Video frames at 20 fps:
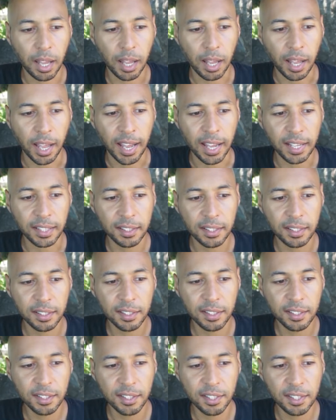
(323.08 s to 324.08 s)

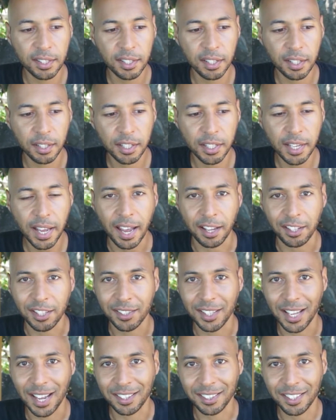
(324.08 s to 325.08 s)
And yes,
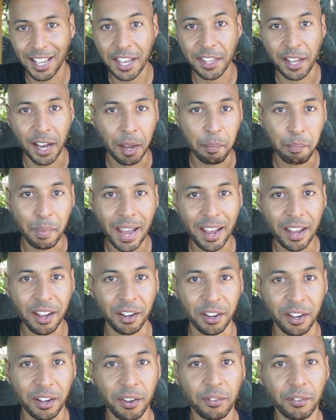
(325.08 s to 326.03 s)
that day that I met her,